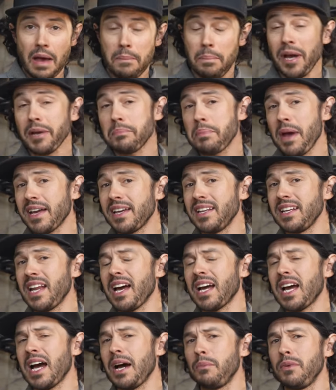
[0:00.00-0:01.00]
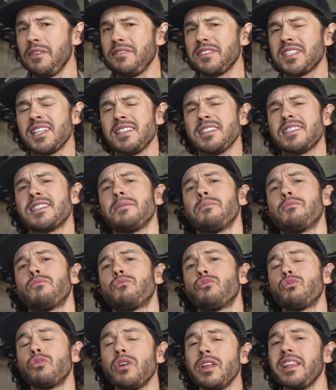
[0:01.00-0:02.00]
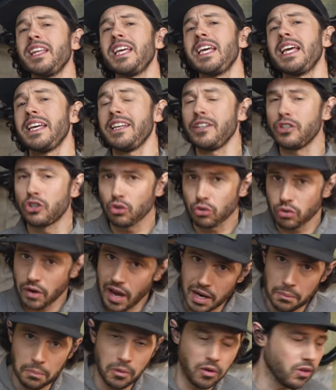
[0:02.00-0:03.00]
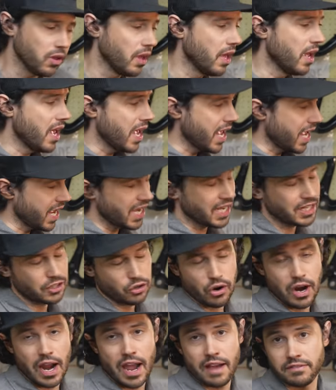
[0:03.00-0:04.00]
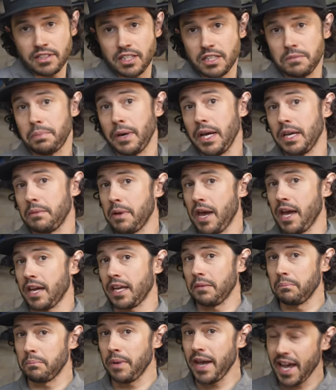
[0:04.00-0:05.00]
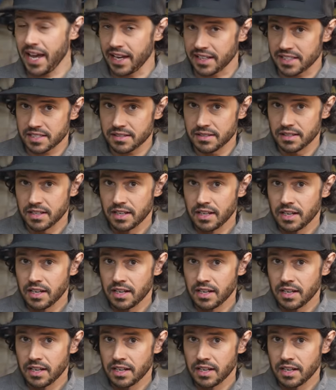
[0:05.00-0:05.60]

At bikepacking.com, we've seen some really incredible handcrafted bikepacking bags.